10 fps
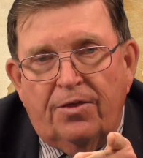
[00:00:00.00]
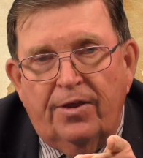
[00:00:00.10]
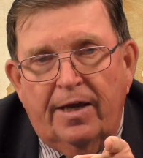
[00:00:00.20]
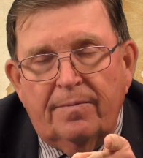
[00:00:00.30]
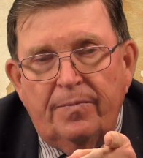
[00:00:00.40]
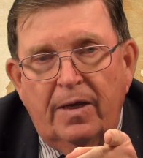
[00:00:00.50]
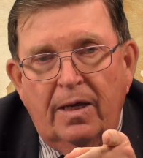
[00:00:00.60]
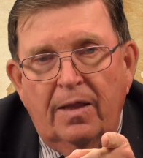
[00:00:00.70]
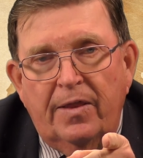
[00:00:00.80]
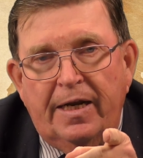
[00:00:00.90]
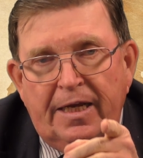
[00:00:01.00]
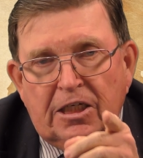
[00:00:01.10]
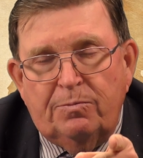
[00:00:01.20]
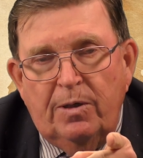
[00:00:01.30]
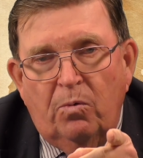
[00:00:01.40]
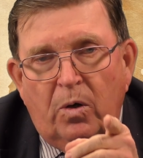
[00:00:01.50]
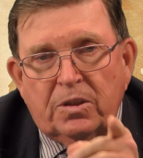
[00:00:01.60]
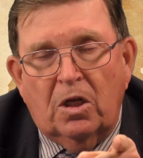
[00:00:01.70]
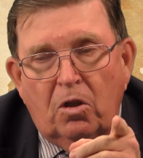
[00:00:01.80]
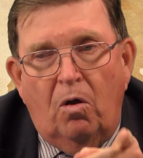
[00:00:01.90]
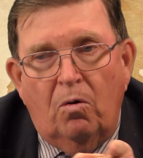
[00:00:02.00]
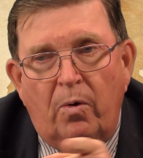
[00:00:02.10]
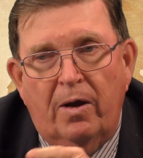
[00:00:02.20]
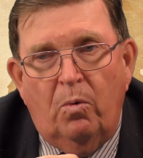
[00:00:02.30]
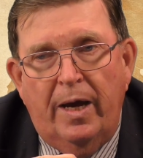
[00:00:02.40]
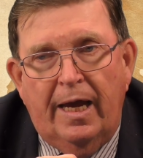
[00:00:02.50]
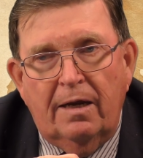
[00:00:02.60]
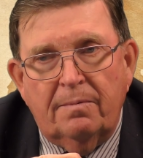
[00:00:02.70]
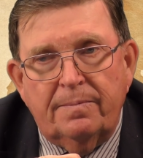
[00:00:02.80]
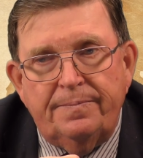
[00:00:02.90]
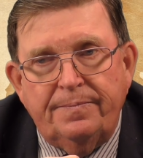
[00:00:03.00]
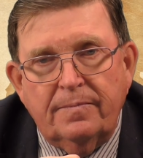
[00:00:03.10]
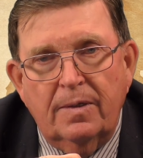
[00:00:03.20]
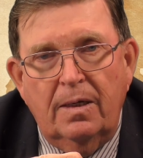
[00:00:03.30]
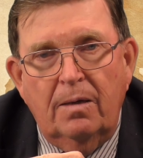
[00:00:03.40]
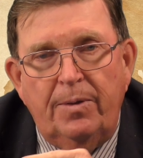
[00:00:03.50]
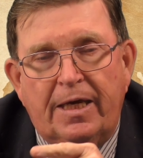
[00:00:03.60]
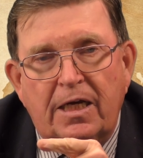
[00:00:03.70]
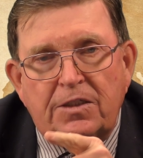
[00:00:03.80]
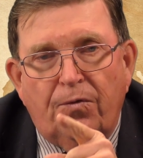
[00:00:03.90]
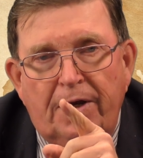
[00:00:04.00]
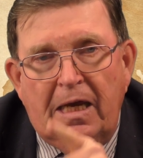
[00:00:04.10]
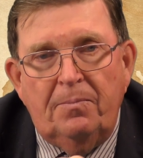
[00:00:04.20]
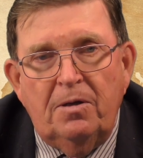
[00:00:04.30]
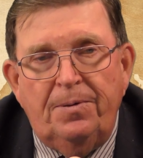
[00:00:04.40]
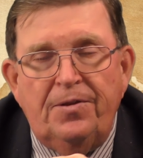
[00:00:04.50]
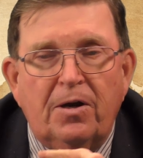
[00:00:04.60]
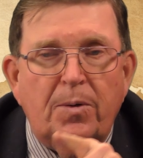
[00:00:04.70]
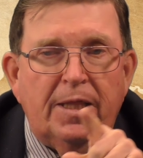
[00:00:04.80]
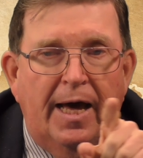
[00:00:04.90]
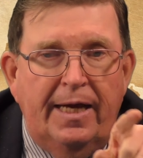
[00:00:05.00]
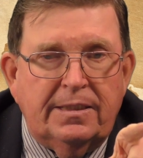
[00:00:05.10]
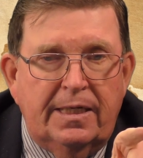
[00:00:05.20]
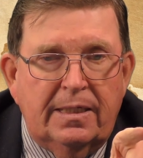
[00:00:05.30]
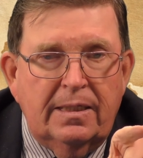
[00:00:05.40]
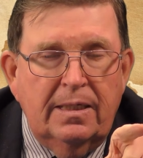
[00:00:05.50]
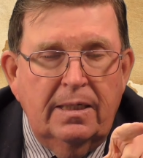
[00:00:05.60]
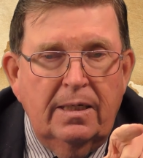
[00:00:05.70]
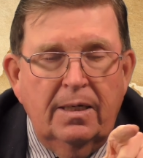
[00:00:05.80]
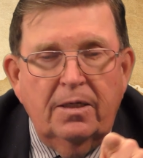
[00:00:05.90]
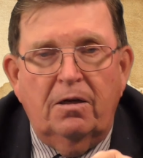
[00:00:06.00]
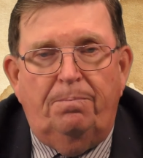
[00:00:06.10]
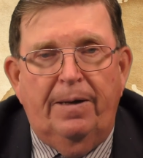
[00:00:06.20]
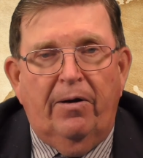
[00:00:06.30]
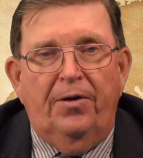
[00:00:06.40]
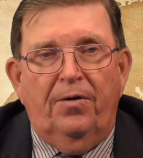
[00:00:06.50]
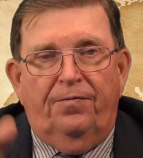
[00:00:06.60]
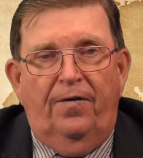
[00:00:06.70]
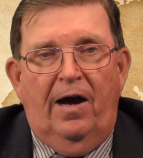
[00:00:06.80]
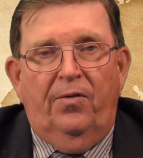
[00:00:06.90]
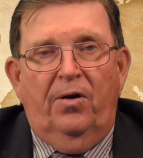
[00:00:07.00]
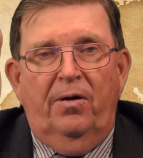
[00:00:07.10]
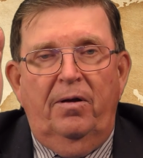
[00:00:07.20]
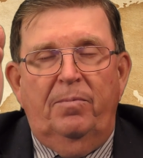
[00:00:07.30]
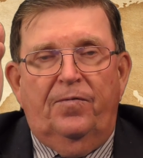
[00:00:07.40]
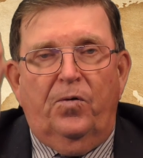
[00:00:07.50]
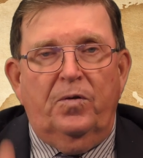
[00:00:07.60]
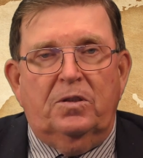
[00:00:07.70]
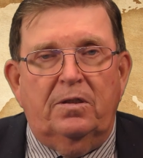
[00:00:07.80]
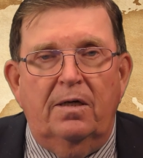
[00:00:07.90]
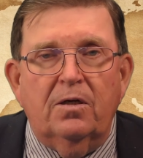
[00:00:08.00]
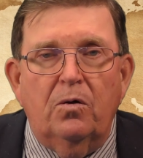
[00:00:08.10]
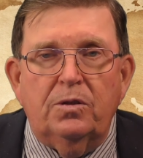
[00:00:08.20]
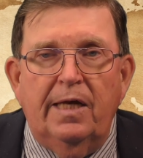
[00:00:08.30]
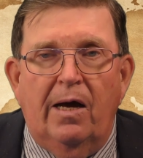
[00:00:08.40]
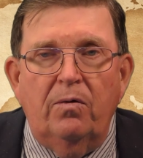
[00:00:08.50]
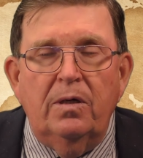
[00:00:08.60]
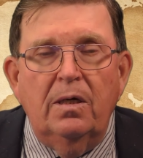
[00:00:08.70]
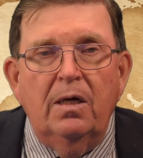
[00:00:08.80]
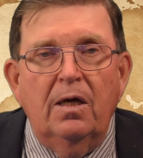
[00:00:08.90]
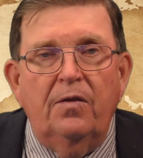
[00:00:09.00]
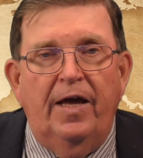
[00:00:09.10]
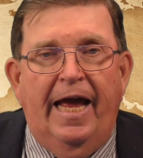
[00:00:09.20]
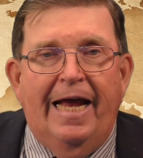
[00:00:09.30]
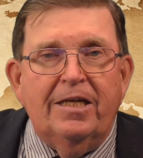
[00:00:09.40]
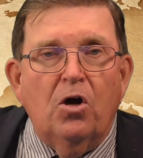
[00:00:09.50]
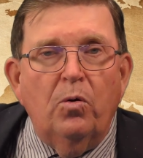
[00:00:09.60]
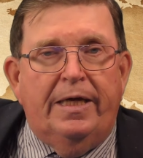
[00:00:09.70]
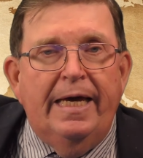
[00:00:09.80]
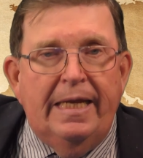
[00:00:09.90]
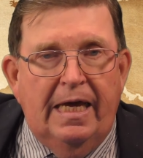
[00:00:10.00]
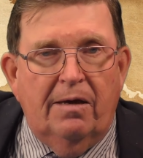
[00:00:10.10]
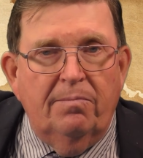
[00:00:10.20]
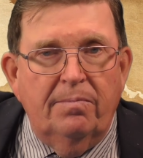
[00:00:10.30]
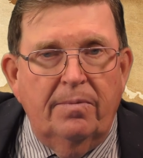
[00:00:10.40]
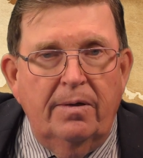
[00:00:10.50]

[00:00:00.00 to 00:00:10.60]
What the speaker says: thing, that Ishmael wasn't a long way away. Because for him to be there with Isaac, to bury their father before the sun goes down, they had to go get him,